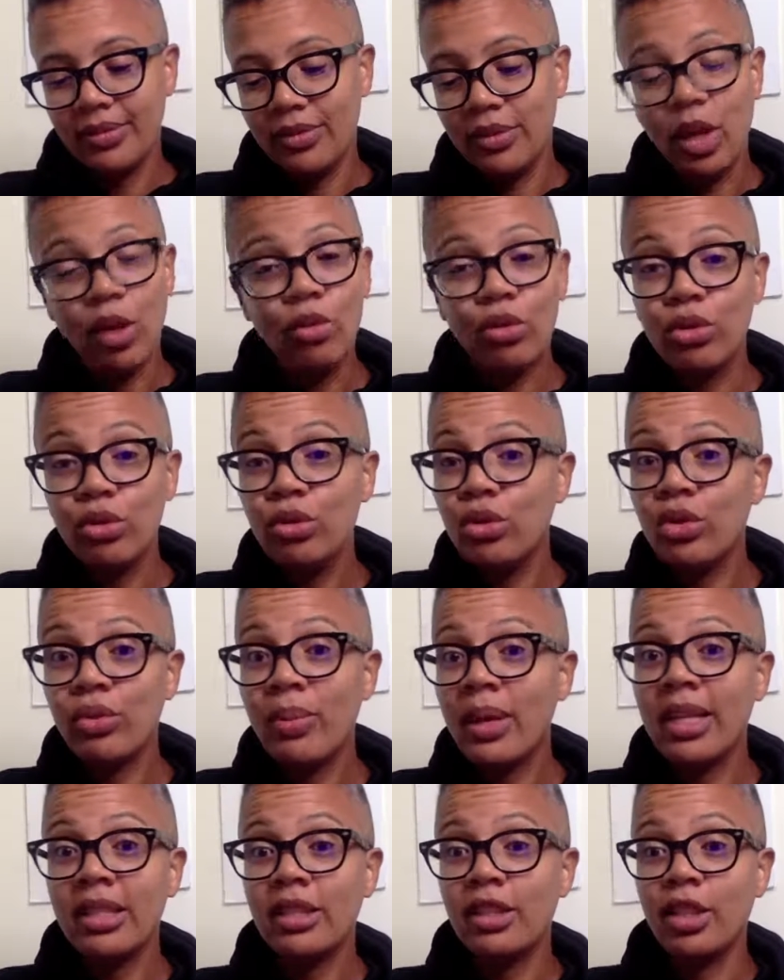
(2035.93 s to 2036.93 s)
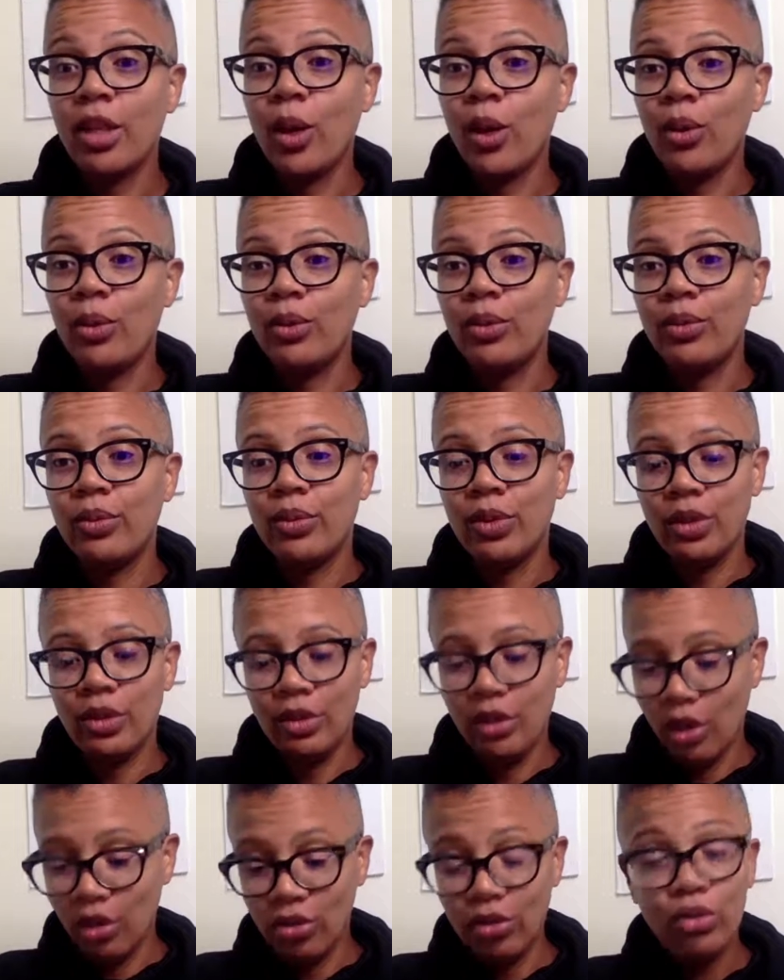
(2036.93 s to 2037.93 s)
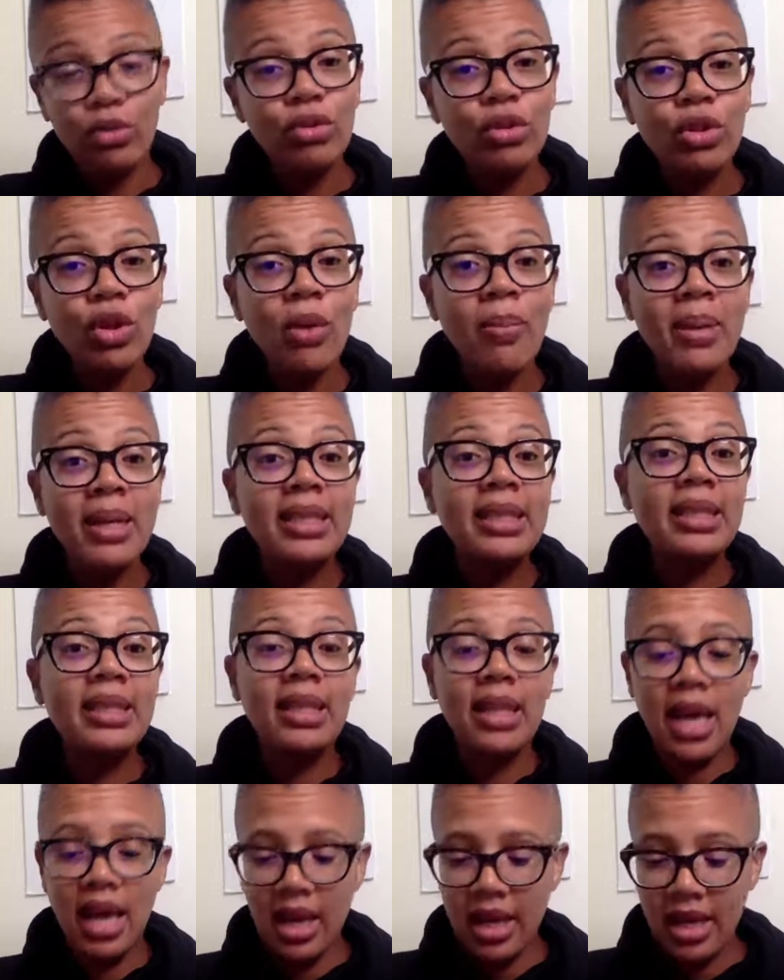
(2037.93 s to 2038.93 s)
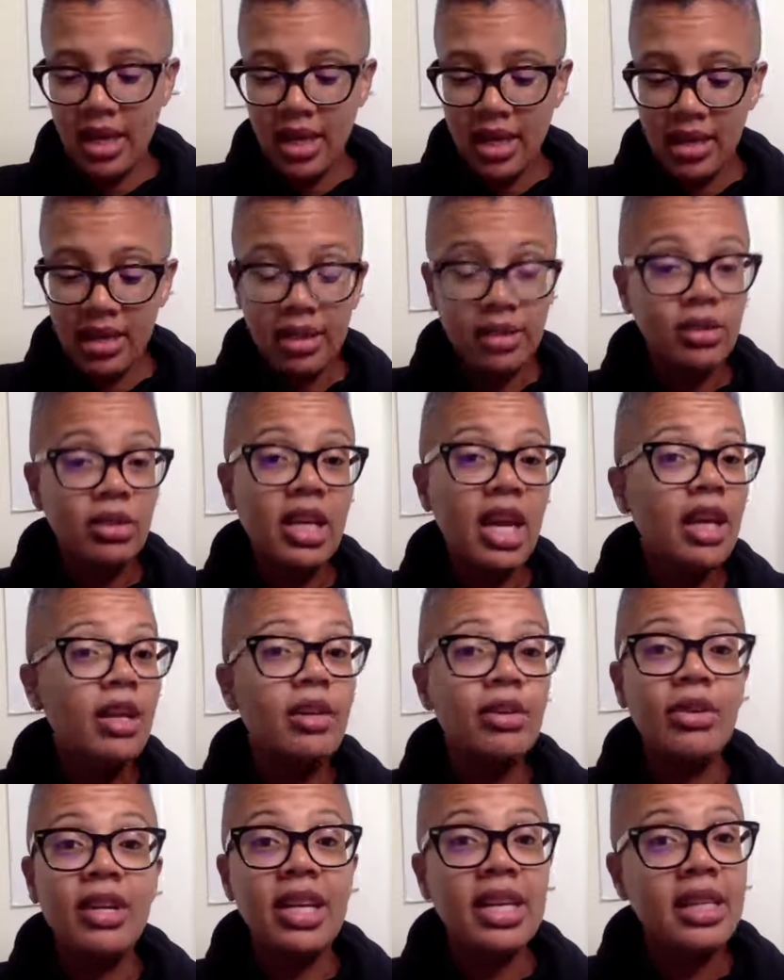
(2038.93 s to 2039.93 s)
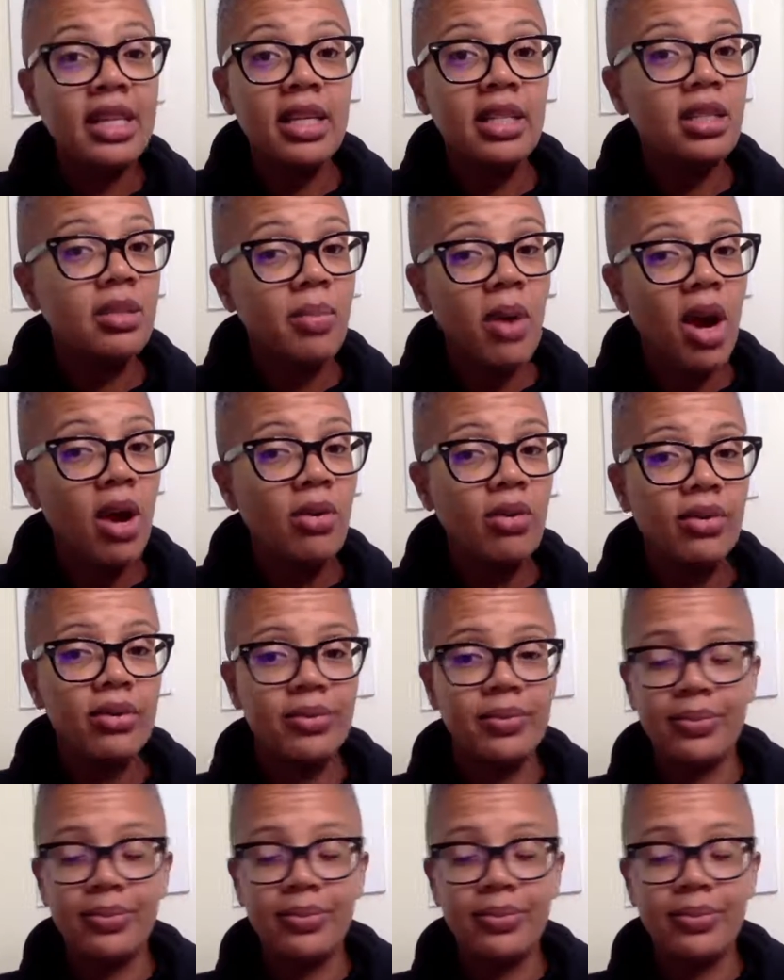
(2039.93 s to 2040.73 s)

Don't do too much, though. Don't do so much today that you can't do anything tomorrow.